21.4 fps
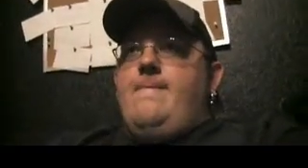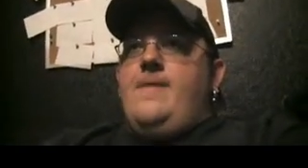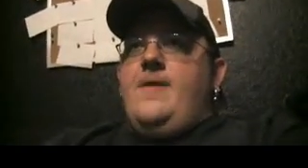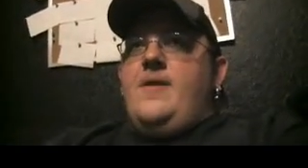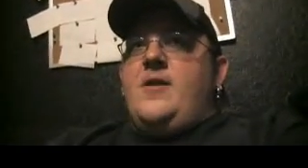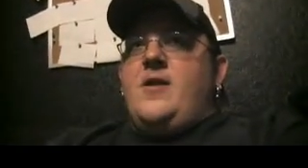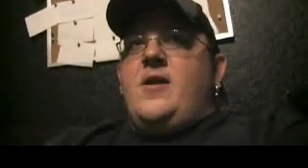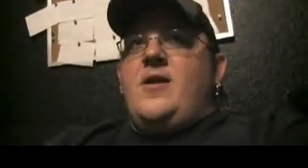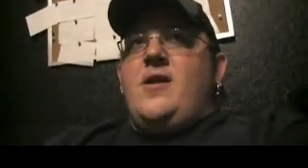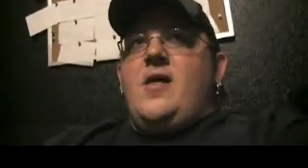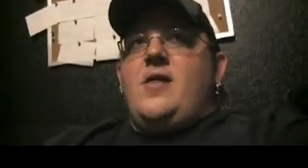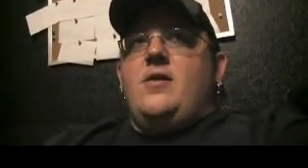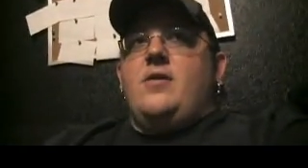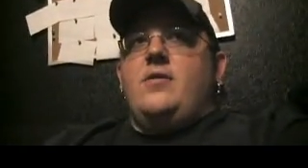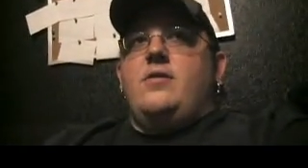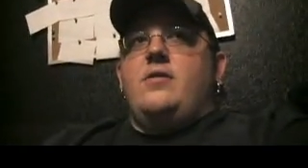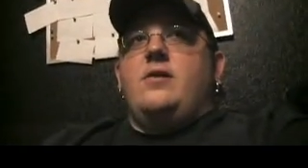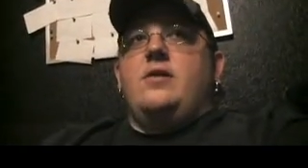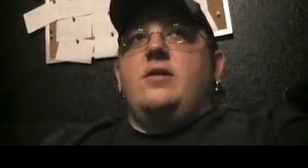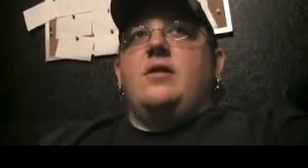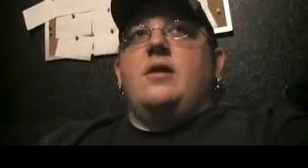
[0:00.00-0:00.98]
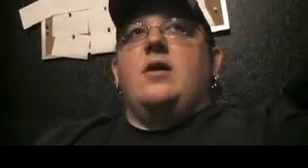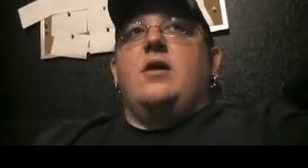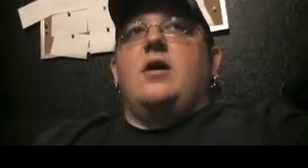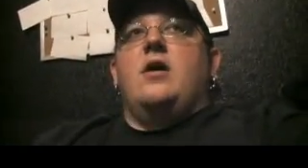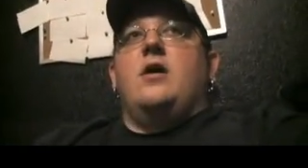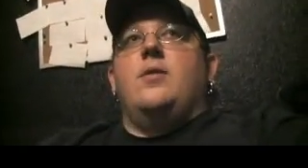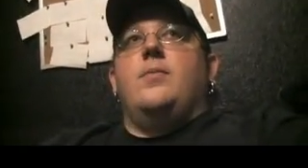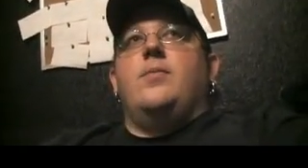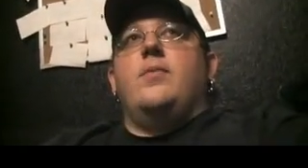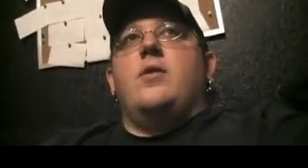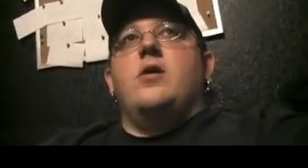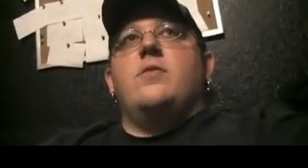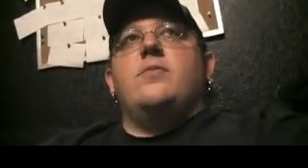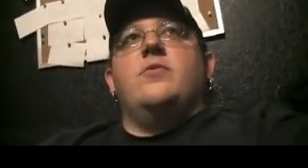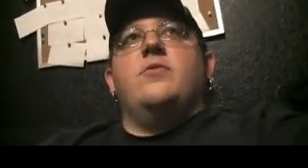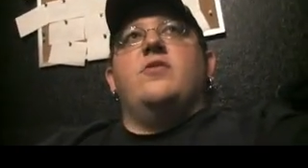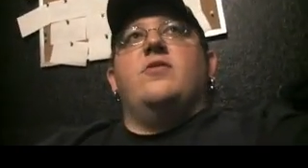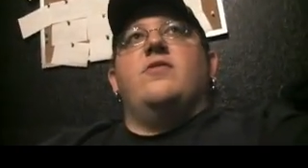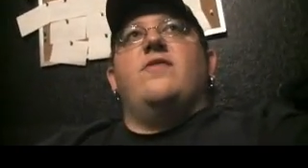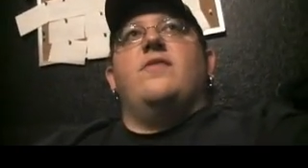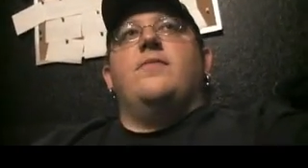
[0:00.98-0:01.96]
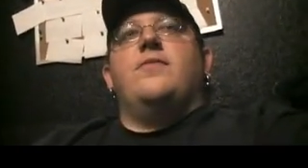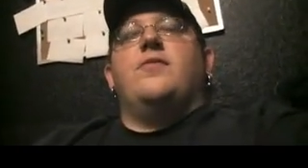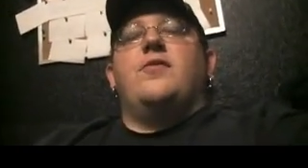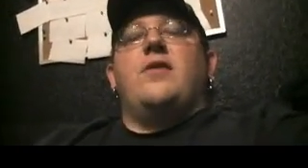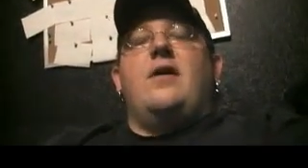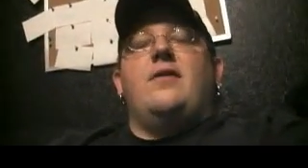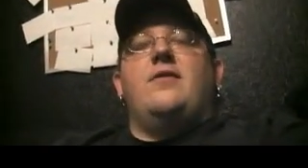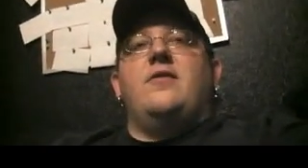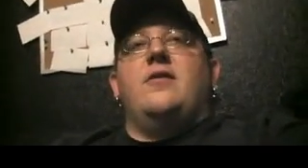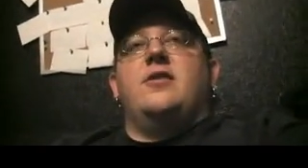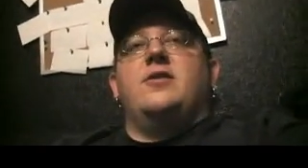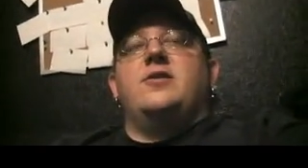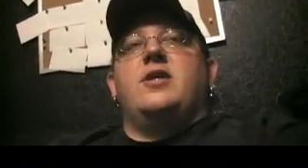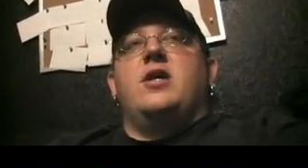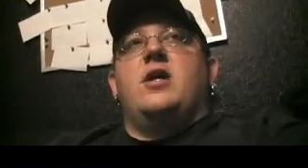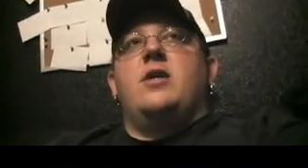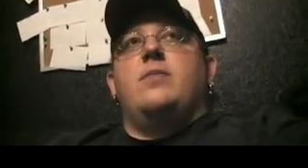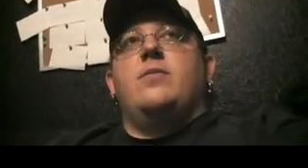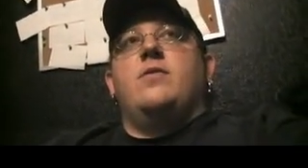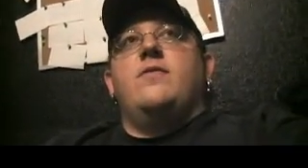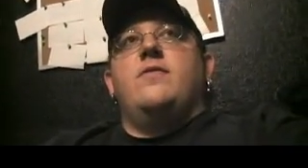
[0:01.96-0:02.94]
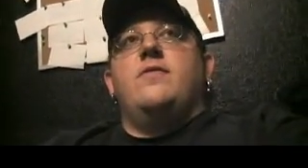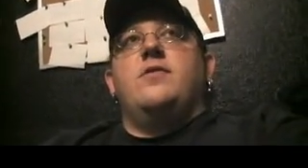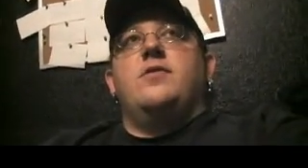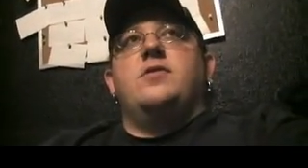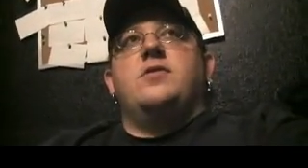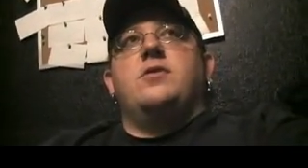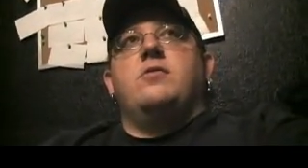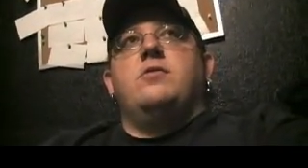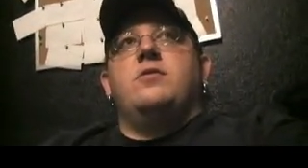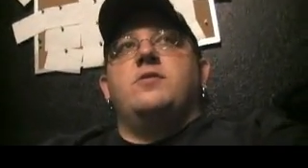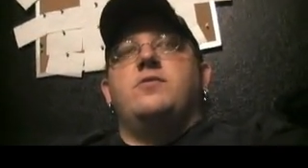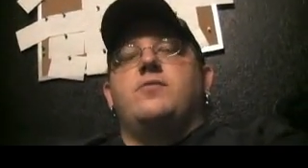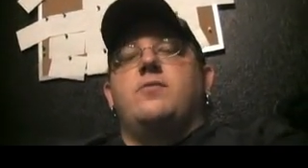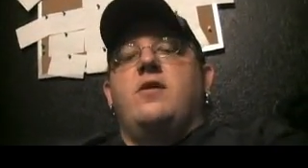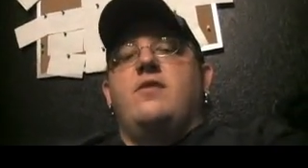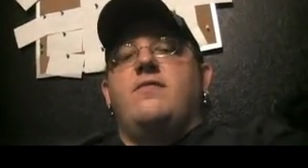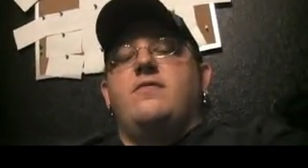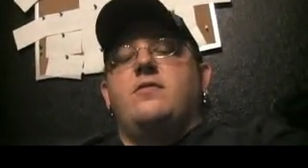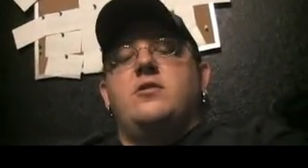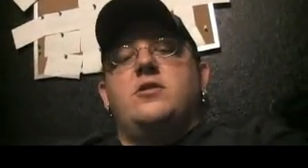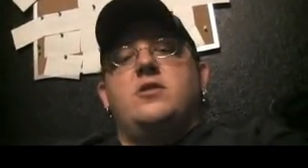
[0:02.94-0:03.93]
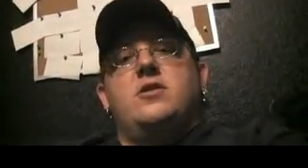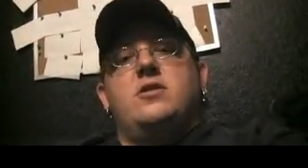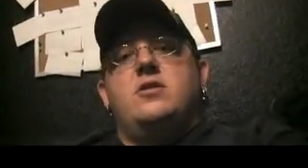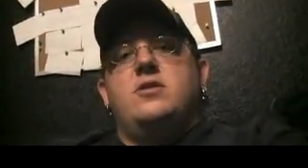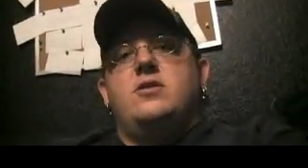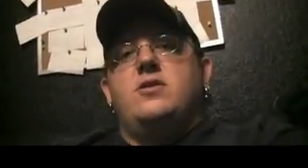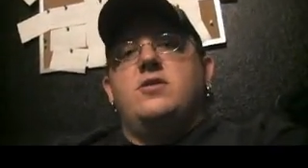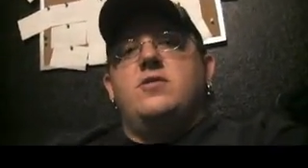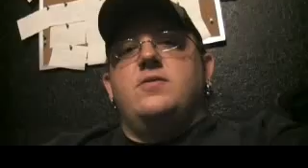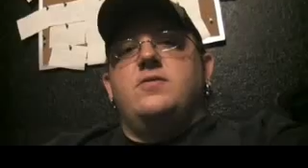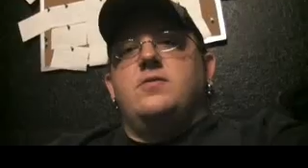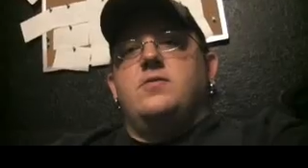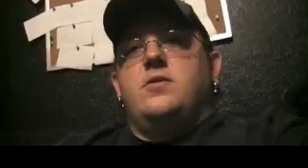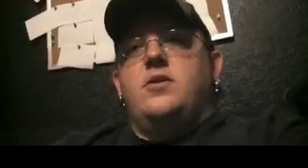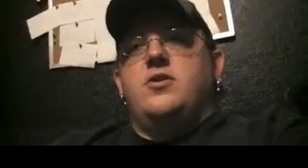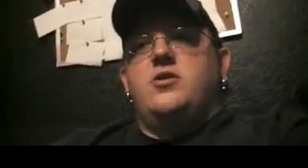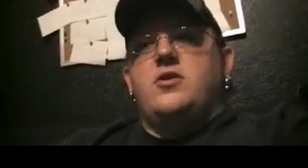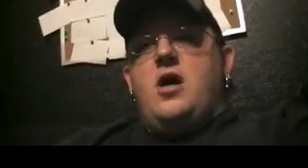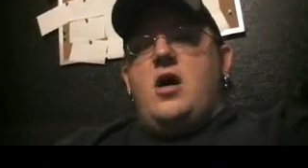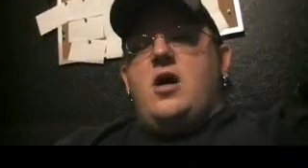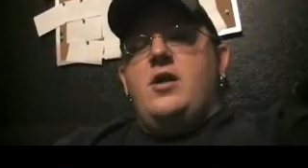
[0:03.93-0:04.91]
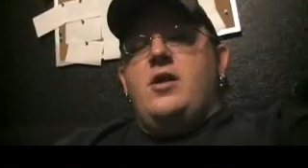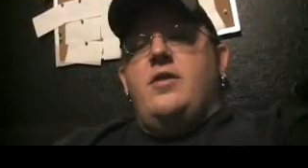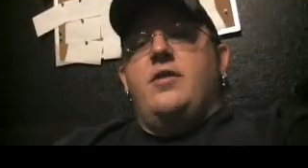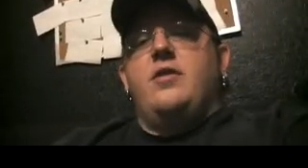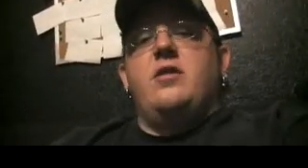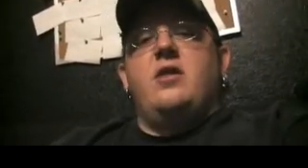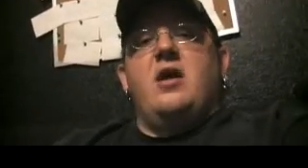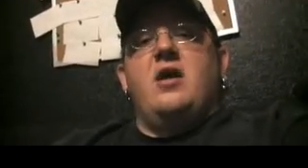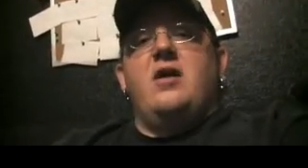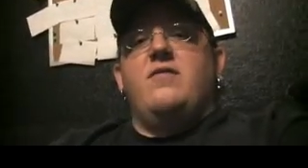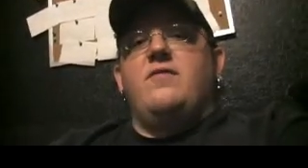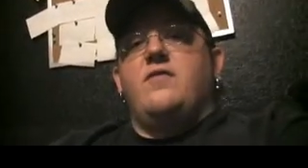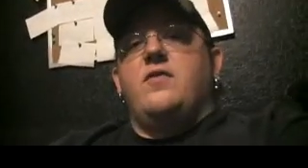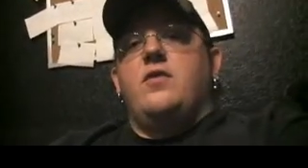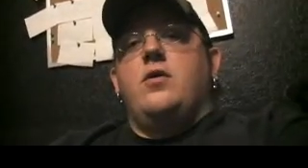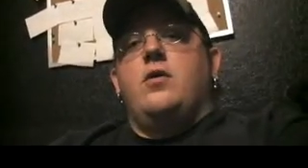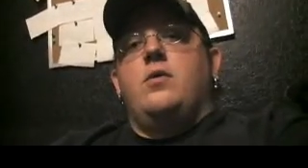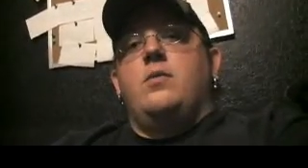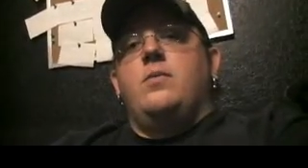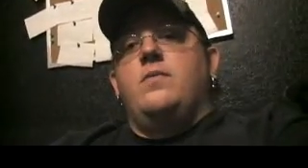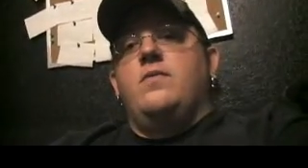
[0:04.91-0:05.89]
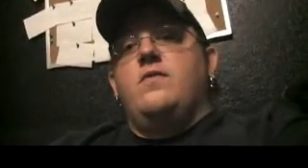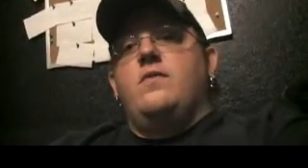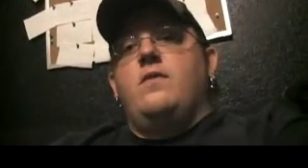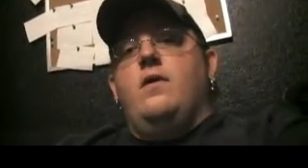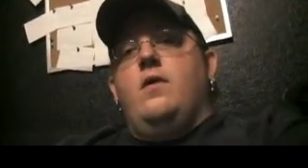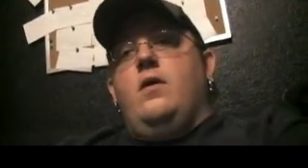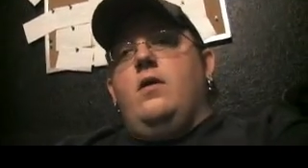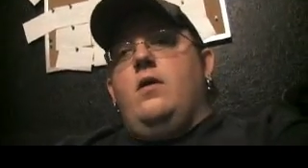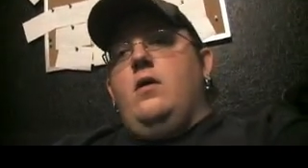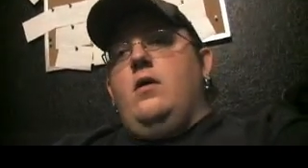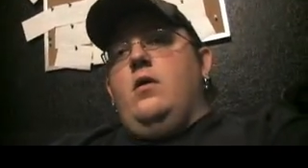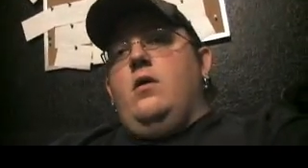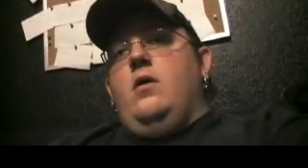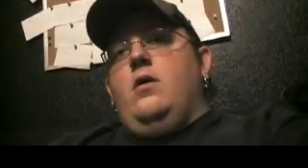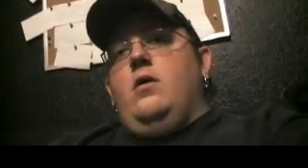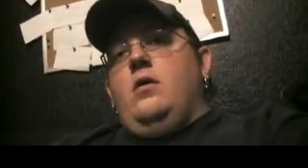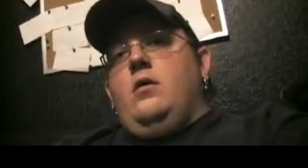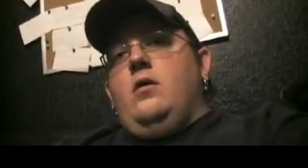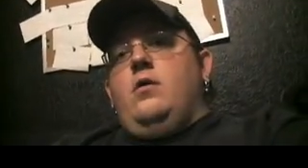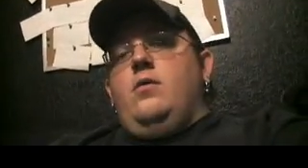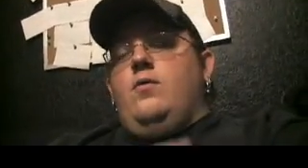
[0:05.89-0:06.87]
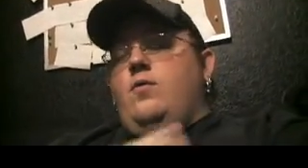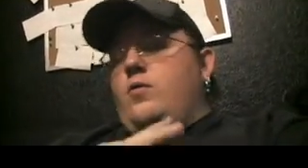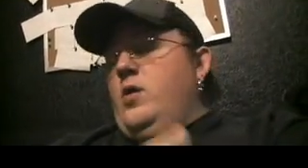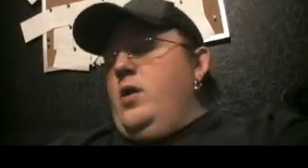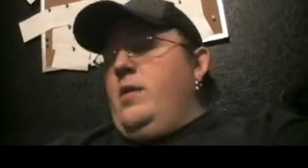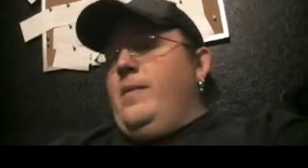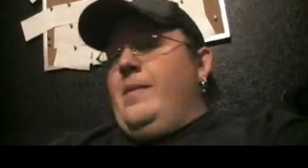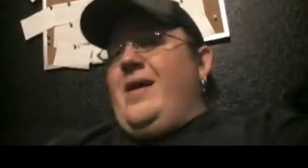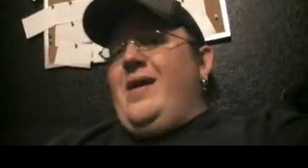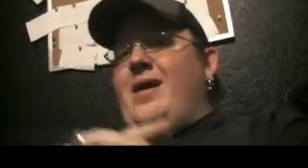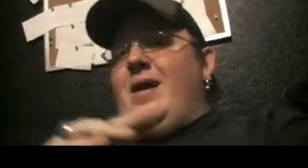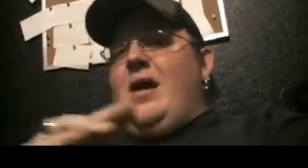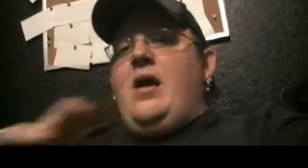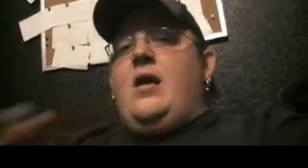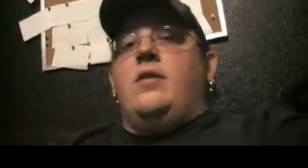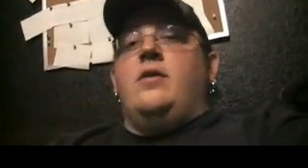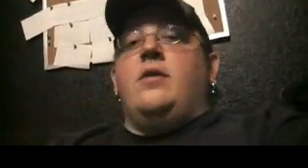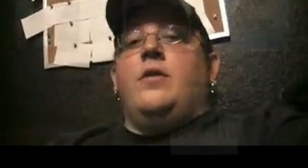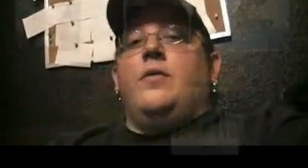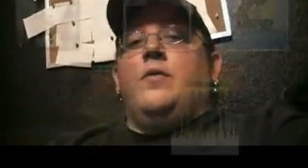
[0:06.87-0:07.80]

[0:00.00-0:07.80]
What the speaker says: And another thing that kind of bugged me with the film, throughout the entire movie, there's always references to the Dawn of the Dead films, the remake and the